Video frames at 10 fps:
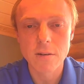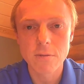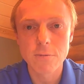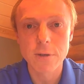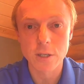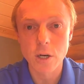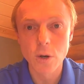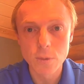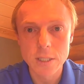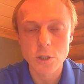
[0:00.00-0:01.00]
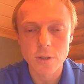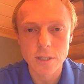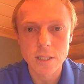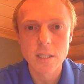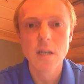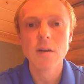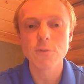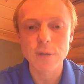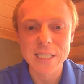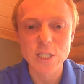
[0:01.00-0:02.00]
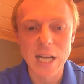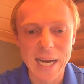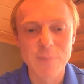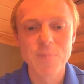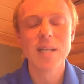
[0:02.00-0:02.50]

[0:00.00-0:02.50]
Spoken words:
for your co-insurance for each day.